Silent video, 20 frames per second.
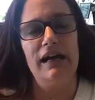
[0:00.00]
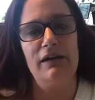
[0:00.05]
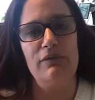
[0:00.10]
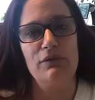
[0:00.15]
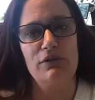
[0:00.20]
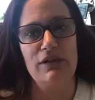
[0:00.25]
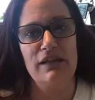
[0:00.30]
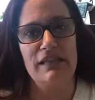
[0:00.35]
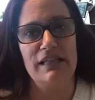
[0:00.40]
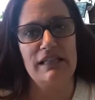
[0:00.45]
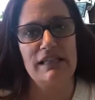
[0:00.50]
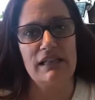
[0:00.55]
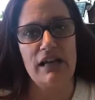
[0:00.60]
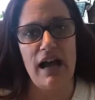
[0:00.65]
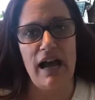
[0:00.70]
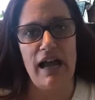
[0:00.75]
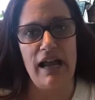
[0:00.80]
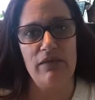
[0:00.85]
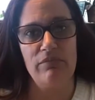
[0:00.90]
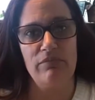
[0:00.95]
during this
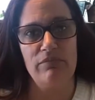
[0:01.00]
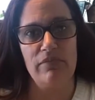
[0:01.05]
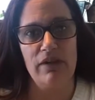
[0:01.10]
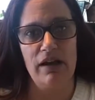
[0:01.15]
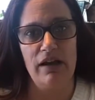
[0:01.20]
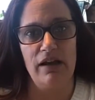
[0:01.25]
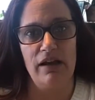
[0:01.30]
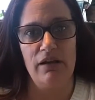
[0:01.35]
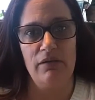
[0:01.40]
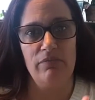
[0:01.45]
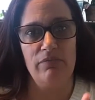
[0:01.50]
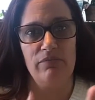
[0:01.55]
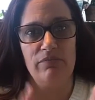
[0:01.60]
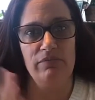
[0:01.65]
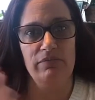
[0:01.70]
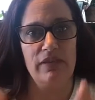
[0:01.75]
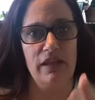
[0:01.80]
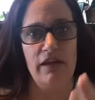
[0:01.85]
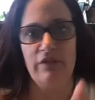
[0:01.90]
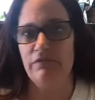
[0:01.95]
time
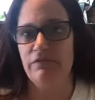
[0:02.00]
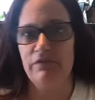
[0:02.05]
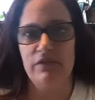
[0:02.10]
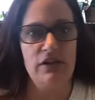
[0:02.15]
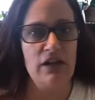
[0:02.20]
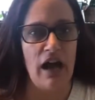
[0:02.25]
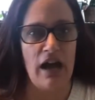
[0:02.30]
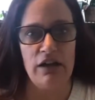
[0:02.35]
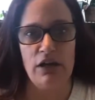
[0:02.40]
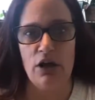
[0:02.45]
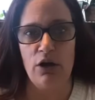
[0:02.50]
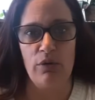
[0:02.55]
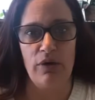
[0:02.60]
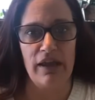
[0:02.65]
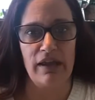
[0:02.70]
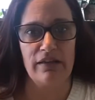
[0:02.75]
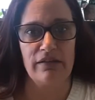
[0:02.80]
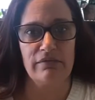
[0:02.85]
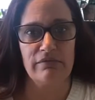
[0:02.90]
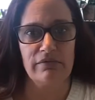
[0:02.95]
of not
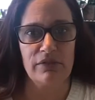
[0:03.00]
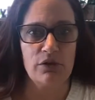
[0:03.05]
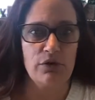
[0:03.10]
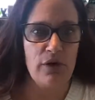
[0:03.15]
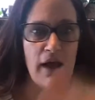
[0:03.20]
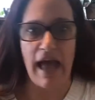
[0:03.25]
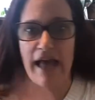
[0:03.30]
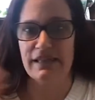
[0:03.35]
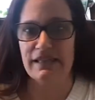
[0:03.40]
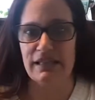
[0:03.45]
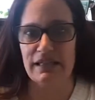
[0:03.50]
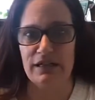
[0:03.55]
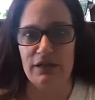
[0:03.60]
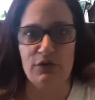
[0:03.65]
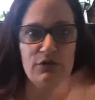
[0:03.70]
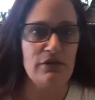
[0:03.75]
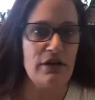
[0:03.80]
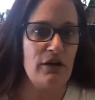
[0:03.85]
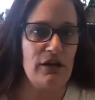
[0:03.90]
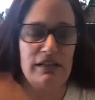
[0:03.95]
knowing who has it and
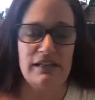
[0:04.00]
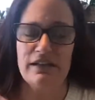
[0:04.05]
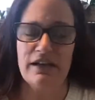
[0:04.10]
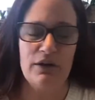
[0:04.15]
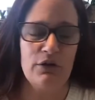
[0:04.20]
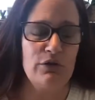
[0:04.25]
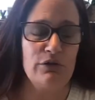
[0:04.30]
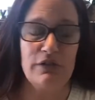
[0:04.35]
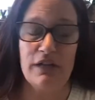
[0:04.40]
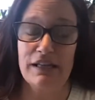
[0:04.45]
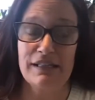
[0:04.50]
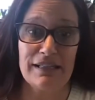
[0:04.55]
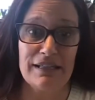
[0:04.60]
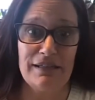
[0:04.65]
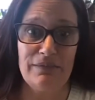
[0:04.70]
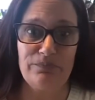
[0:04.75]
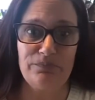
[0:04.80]
who doesn't.